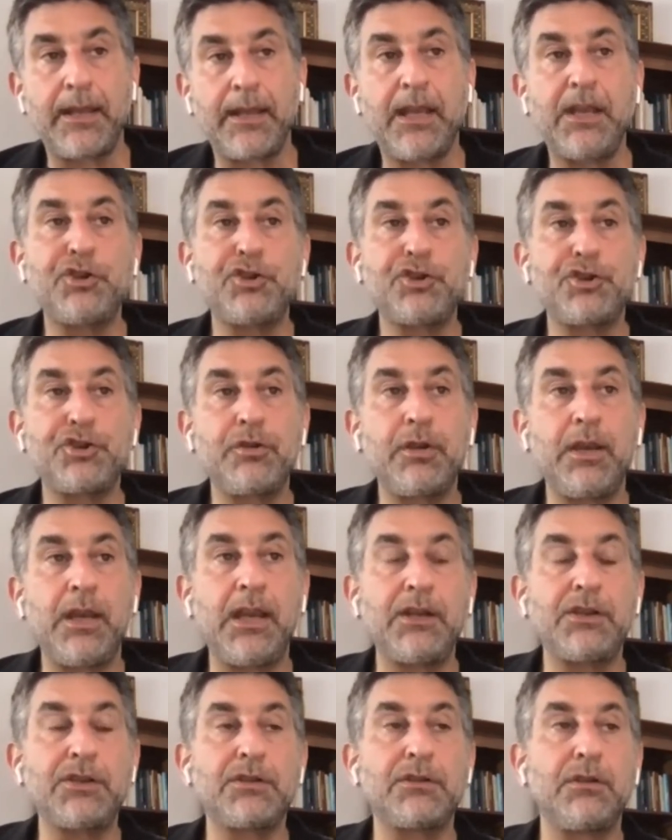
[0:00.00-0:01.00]
Each
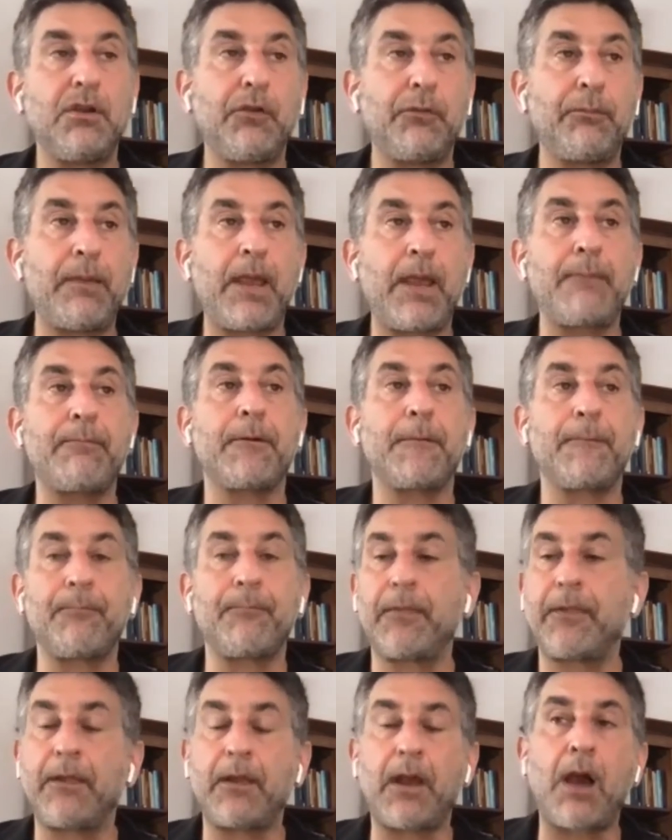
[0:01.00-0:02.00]
newspaper,
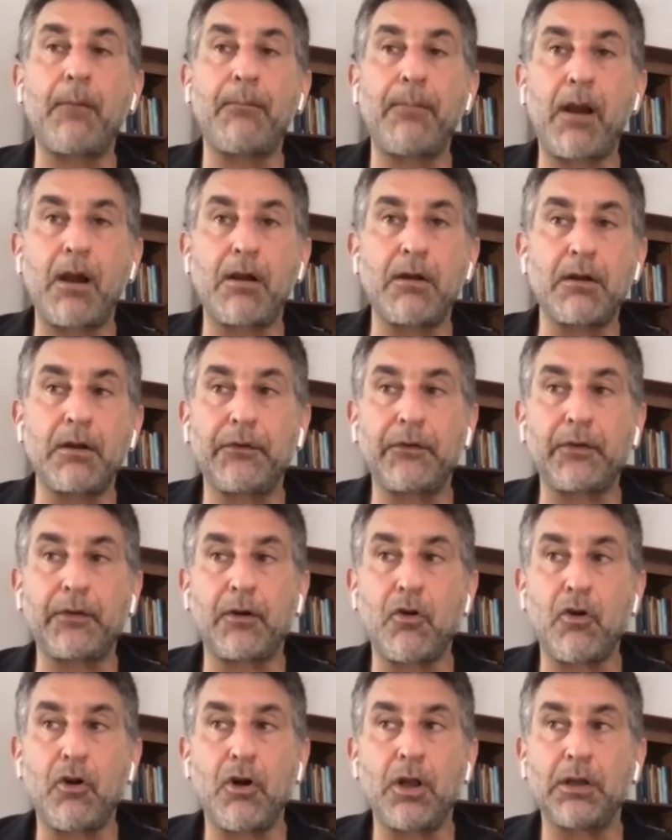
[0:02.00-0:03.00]
our partners
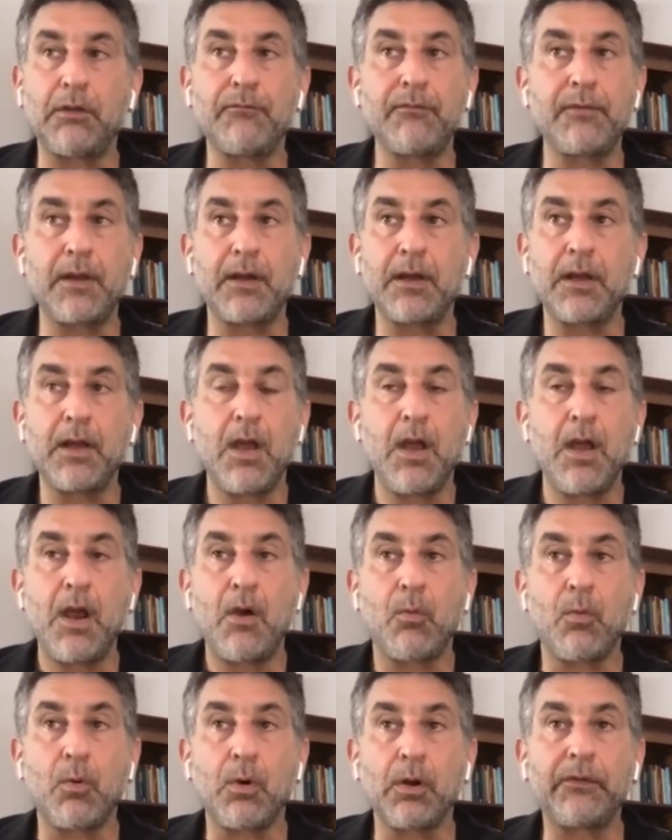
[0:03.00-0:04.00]
are all of the
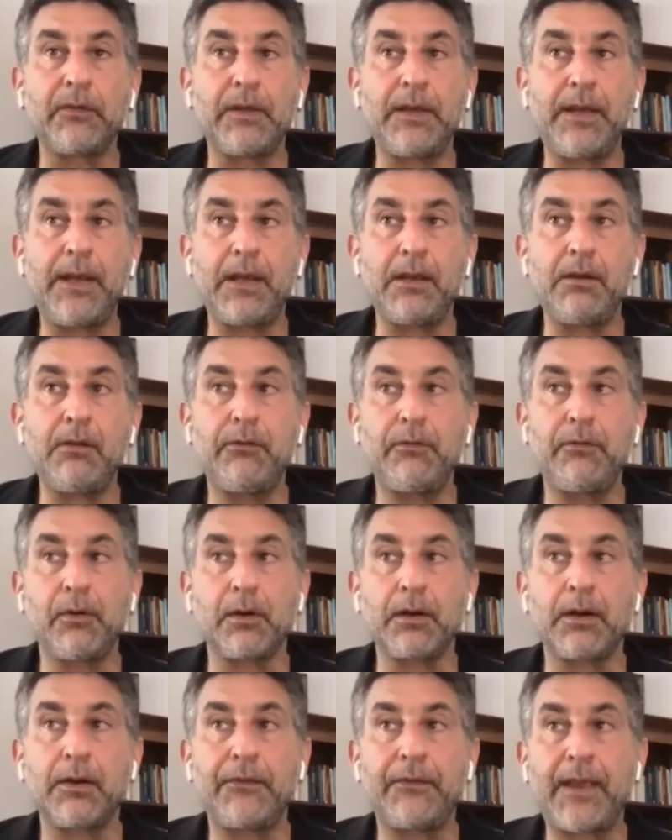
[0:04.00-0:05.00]
world's leading news
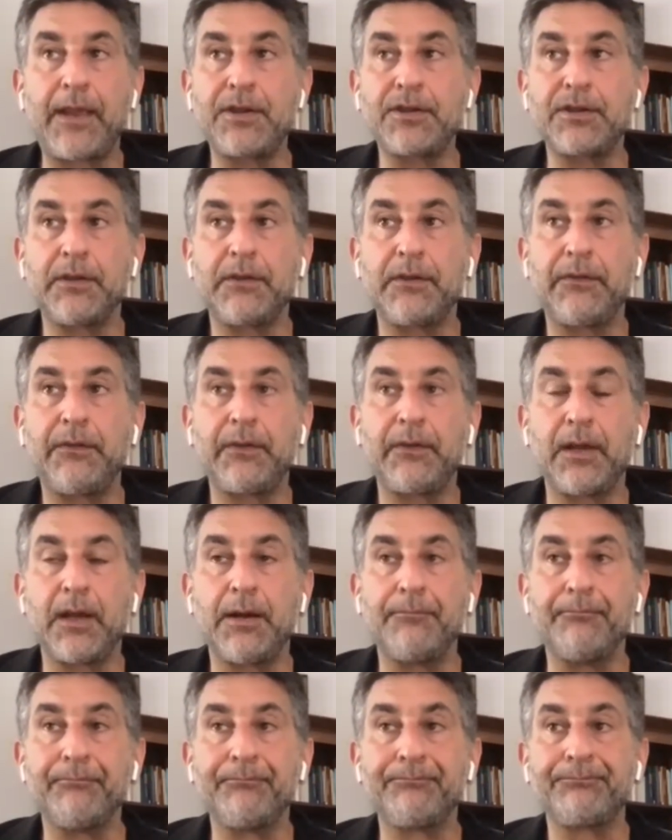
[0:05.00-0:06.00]
organizations,
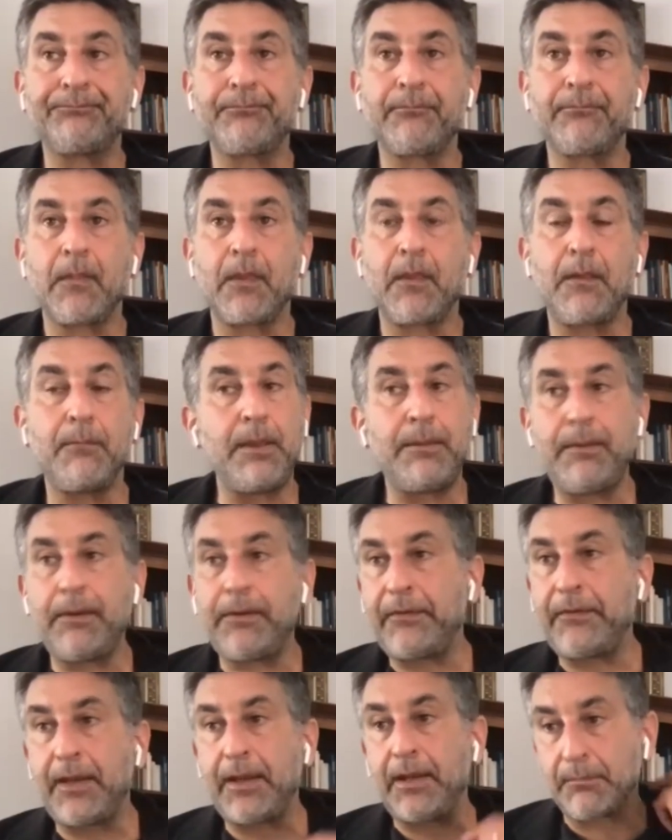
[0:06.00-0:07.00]
the
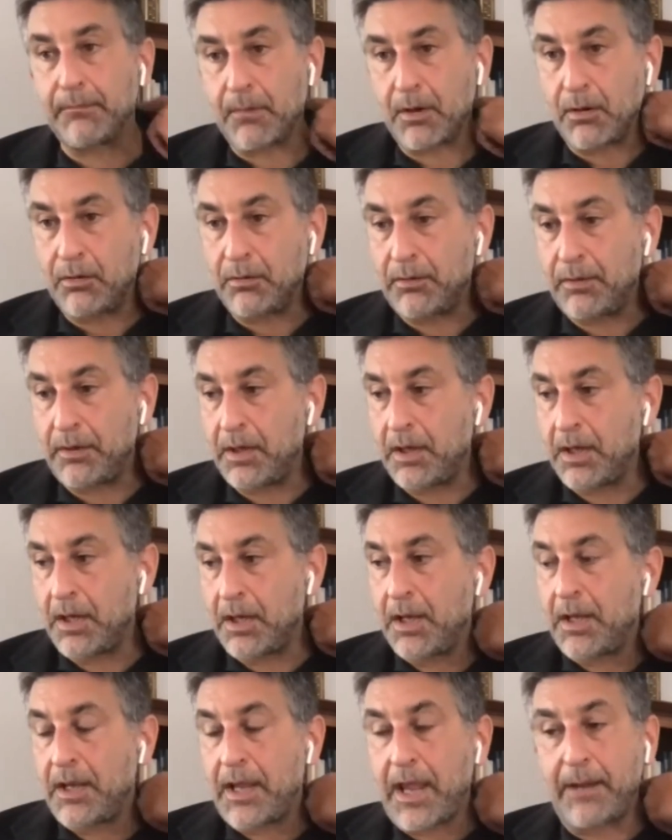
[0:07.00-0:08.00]
BBC, Le Monde,
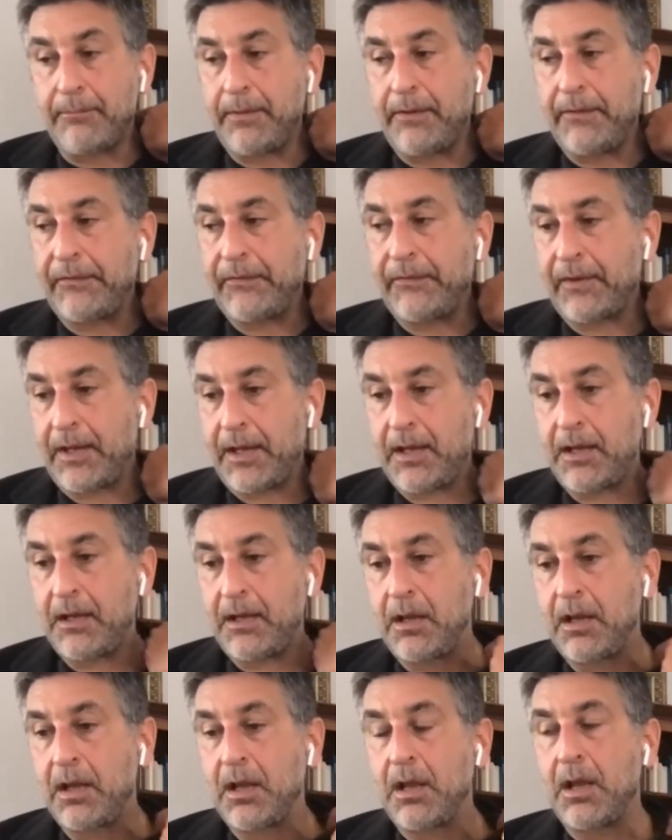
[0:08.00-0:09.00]
NBC.
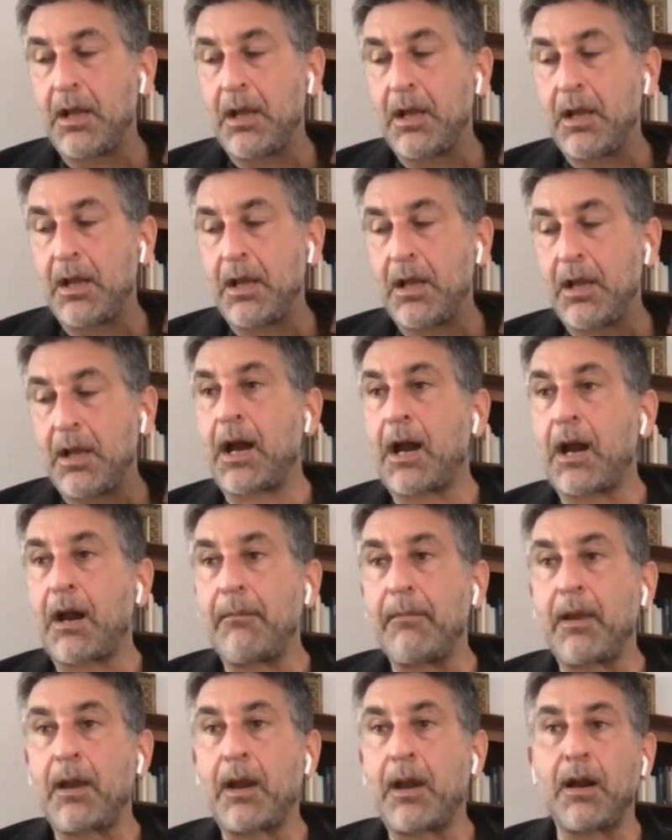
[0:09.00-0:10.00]

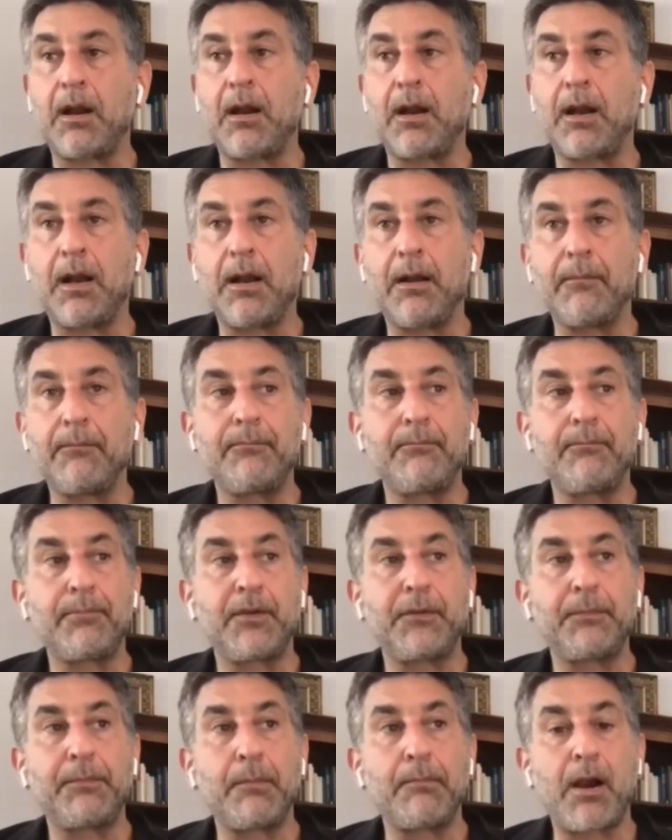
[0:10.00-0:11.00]
Our
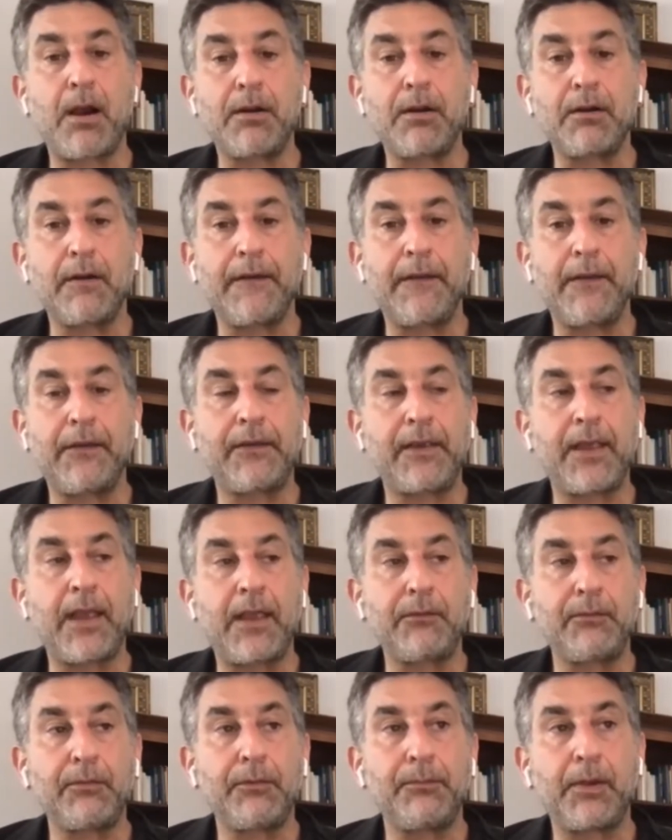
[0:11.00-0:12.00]
principal partner in this
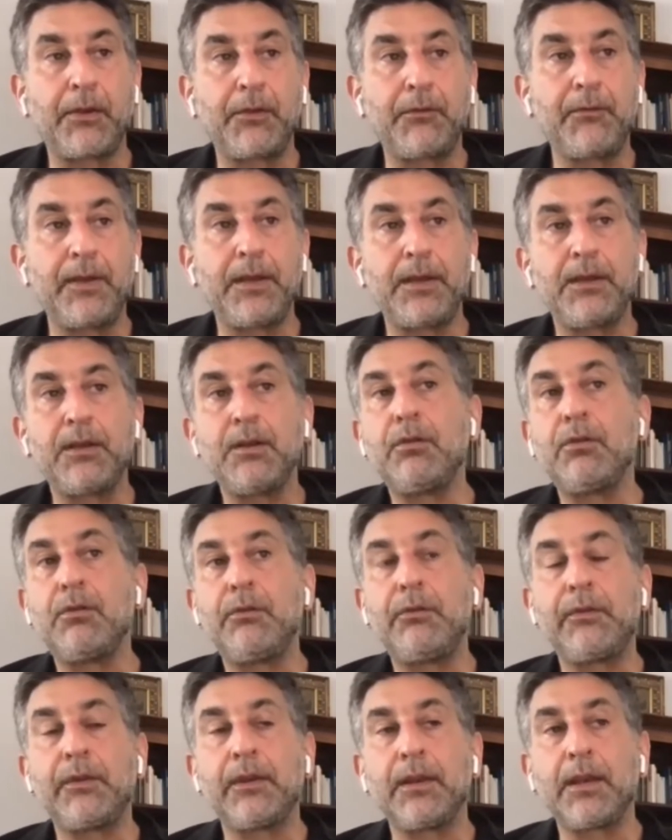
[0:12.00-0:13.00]
case was BuzzFeed
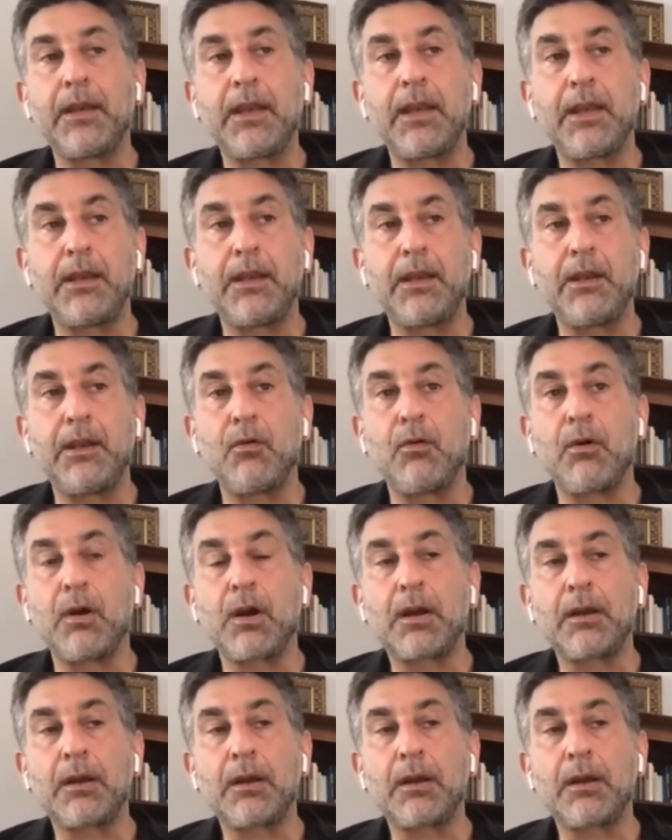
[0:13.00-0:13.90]
News in New York.